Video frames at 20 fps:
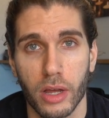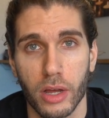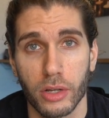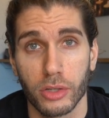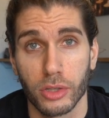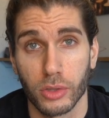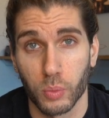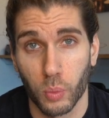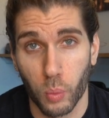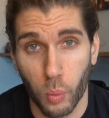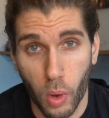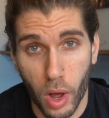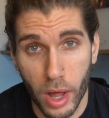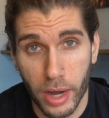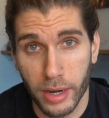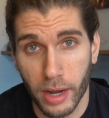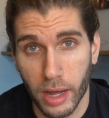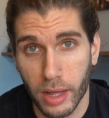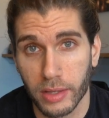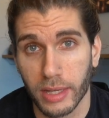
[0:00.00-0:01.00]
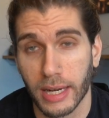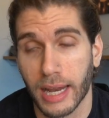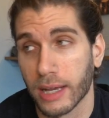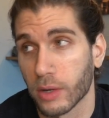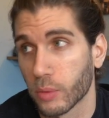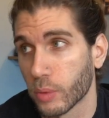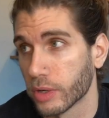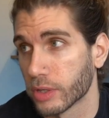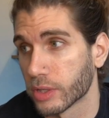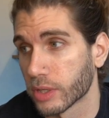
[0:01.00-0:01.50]
just one other
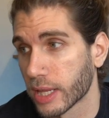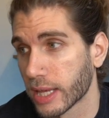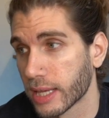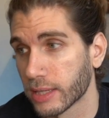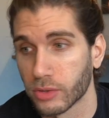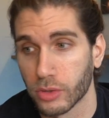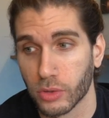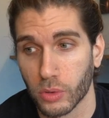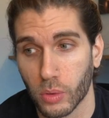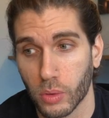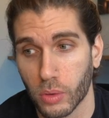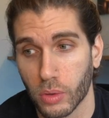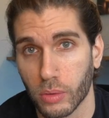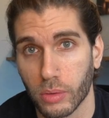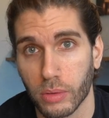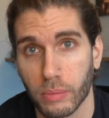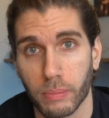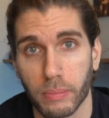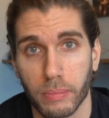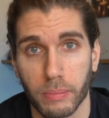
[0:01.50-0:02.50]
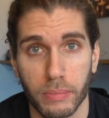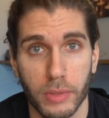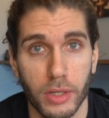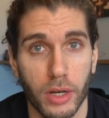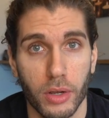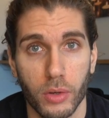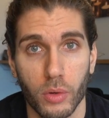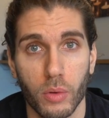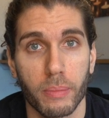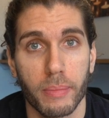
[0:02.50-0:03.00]
language that isn't your
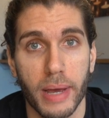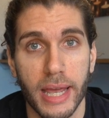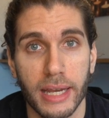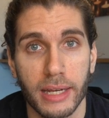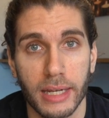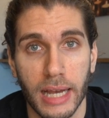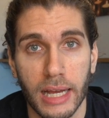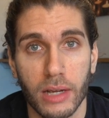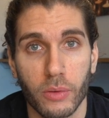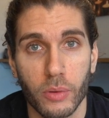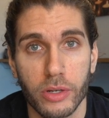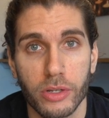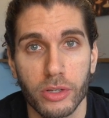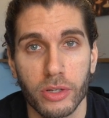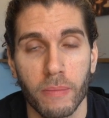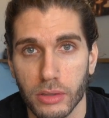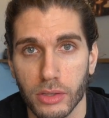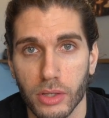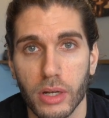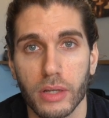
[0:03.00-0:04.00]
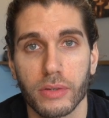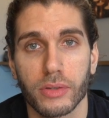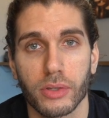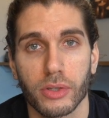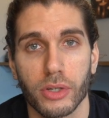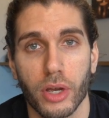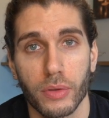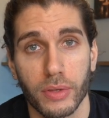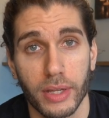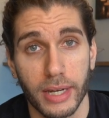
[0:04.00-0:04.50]
main language, studies have
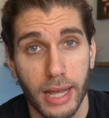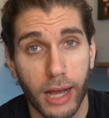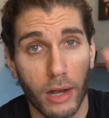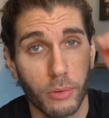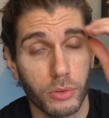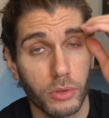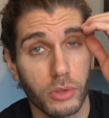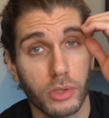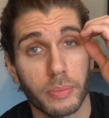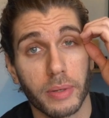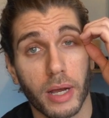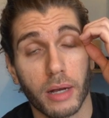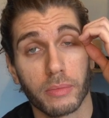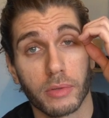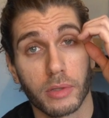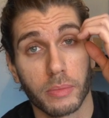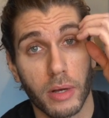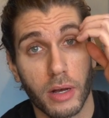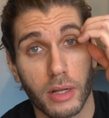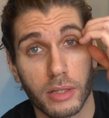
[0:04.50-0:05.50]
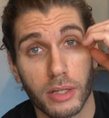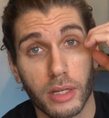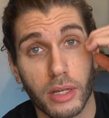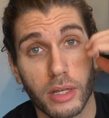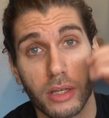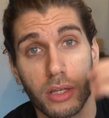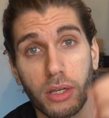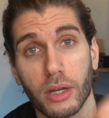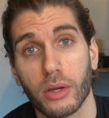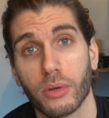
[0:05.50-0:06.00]
shown that it helps you to become smarter.
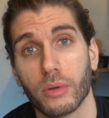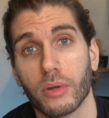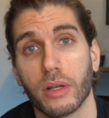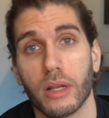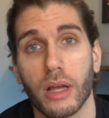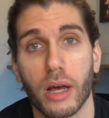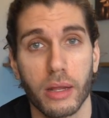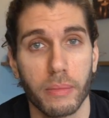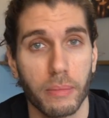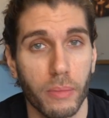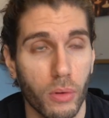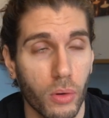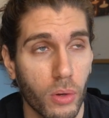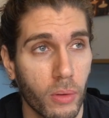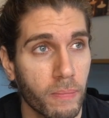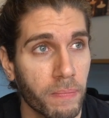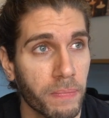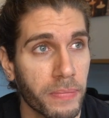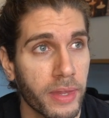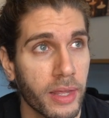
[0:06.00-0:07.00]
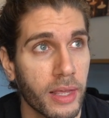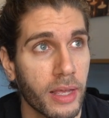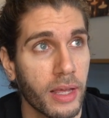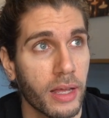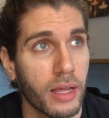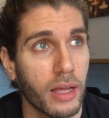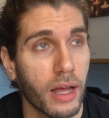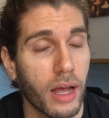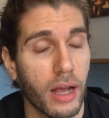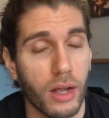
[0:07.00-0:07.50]
You know, you learn more
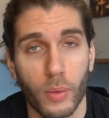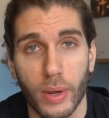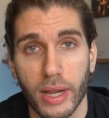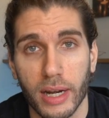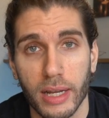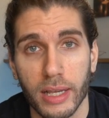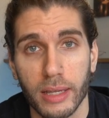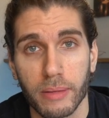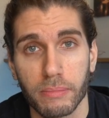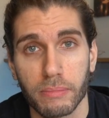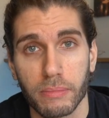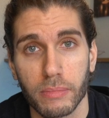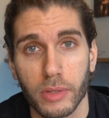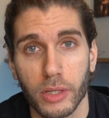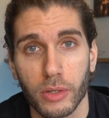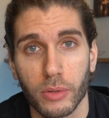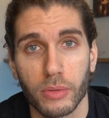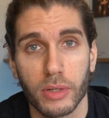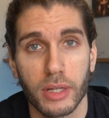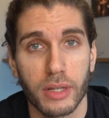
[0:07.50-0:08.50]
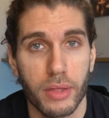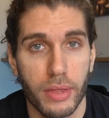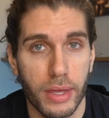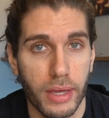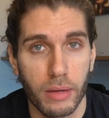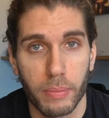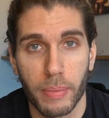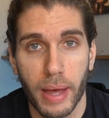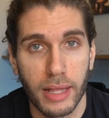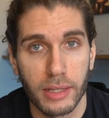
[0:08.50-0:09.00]
quickly, you can
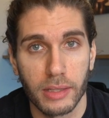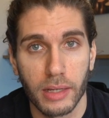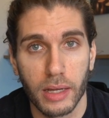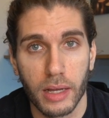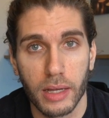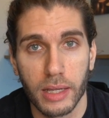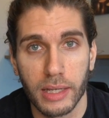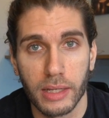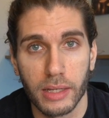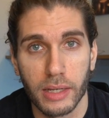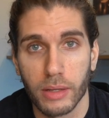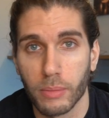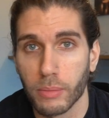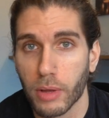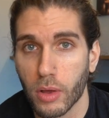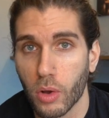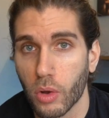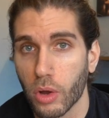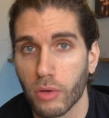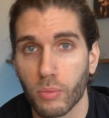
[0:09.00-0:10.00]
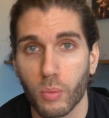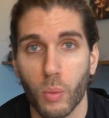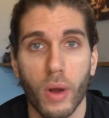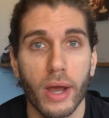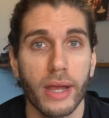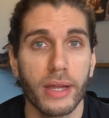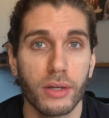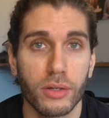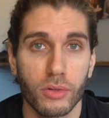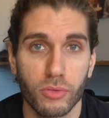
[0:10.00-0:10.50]
think better in a
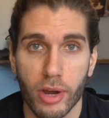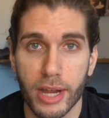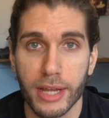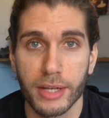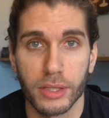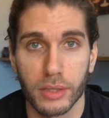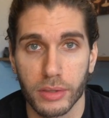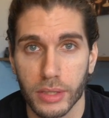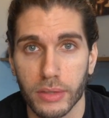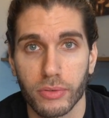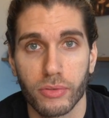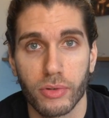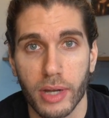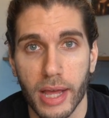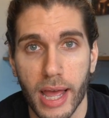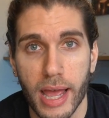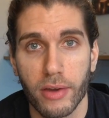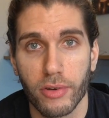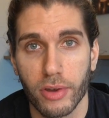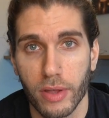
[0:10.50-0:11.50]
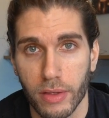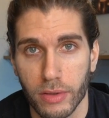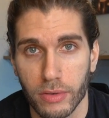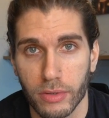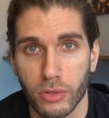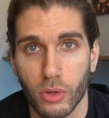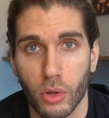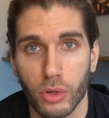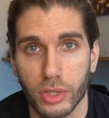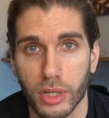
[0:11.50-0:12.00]
wide range of different areas,
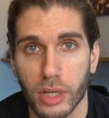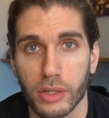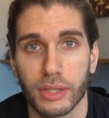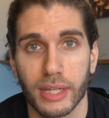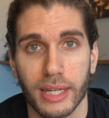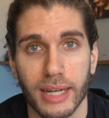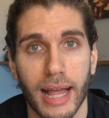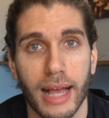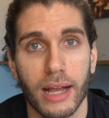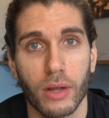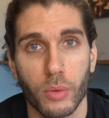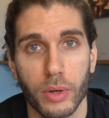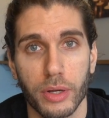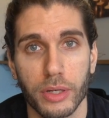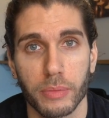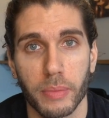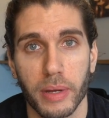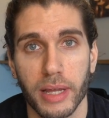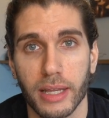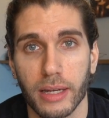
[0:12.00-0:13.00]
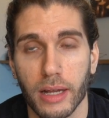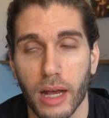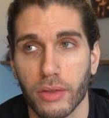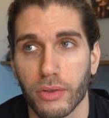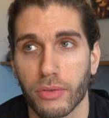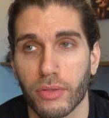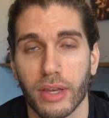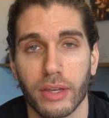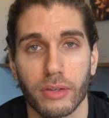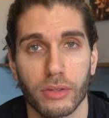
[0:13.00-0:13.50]
not just in language, but in other
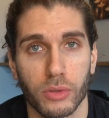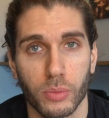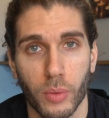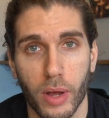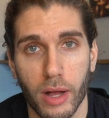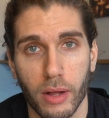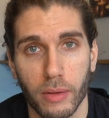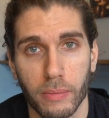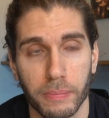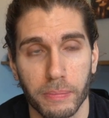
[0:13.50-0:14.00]
things as well.